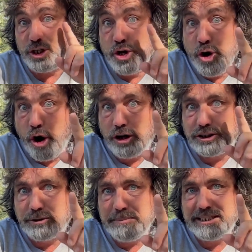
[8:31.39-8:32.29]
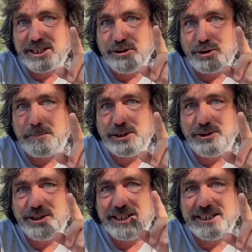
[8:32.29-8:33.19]
not to miss those
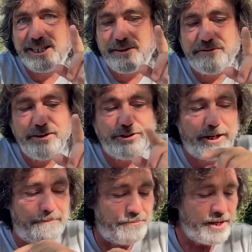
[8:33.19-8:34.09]
opportunities in the future